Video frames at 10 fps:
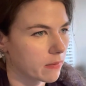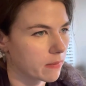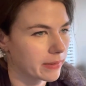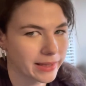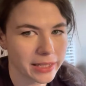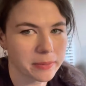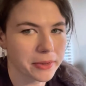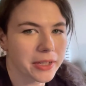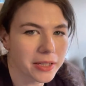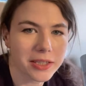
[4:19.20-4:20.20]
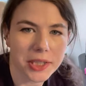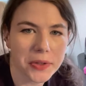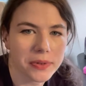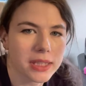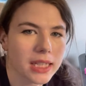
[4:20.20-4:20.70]
I think I'm gonna continue
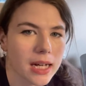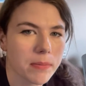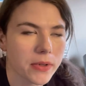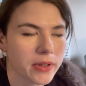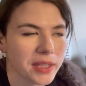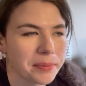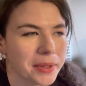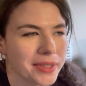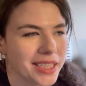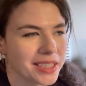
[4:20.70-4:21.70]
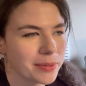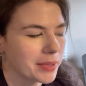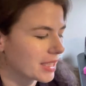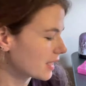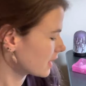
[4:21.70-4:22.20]
on the apple theme. I'd like to
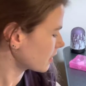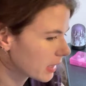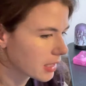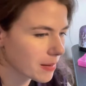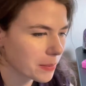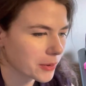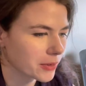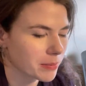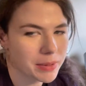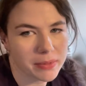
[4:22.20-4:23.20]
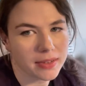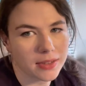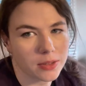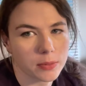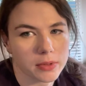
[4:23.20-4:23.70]
make some apples, maybe with
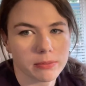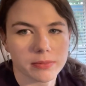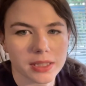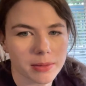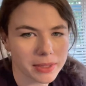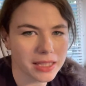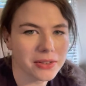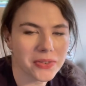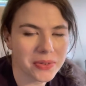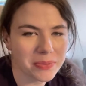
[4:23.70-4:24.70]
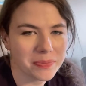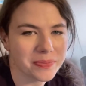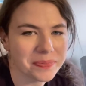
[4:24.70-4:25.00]
little worms coming out of them.